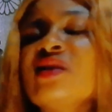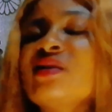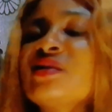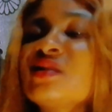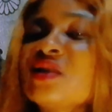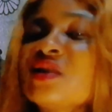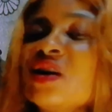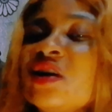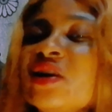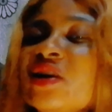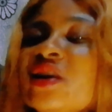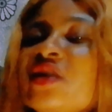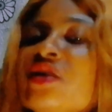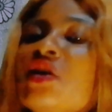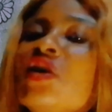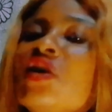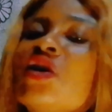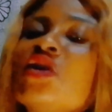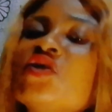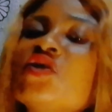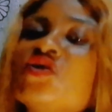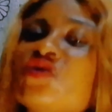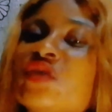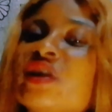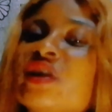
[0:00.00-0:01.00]
Turning
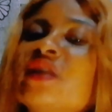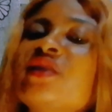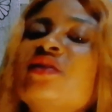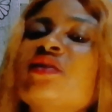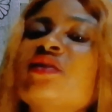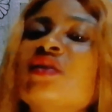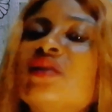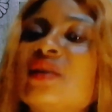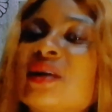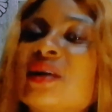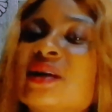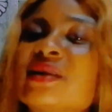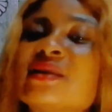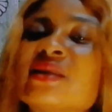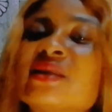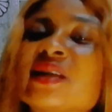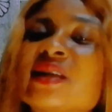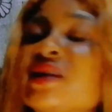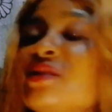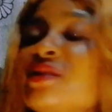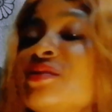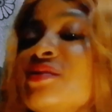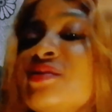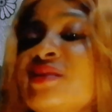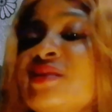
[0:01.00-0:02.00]
$100
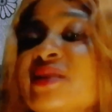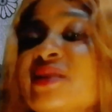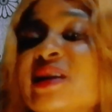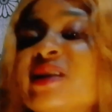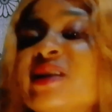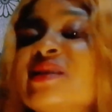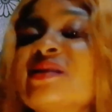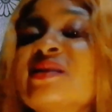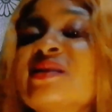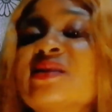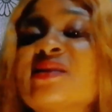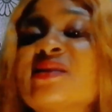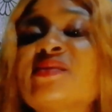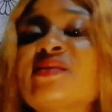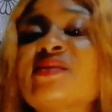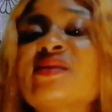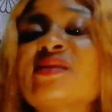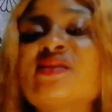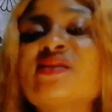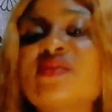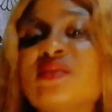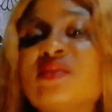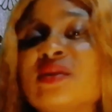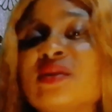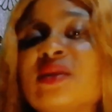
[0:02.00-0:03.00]
into
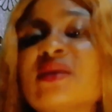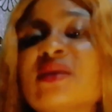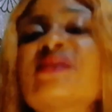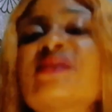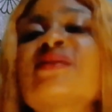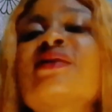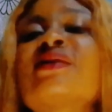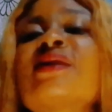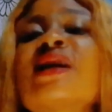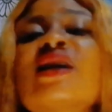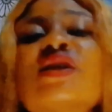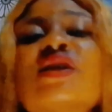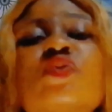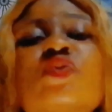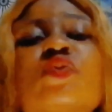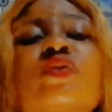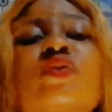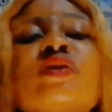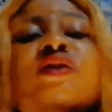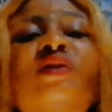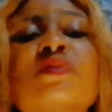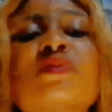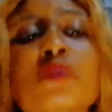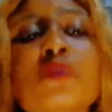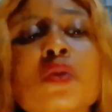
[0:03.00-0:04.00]
$10,000 starts with
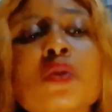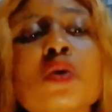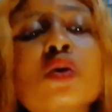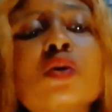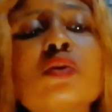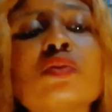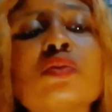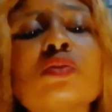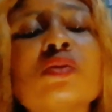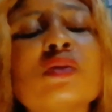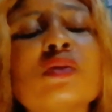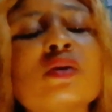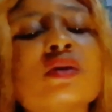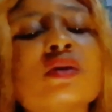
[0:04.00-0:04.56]
small,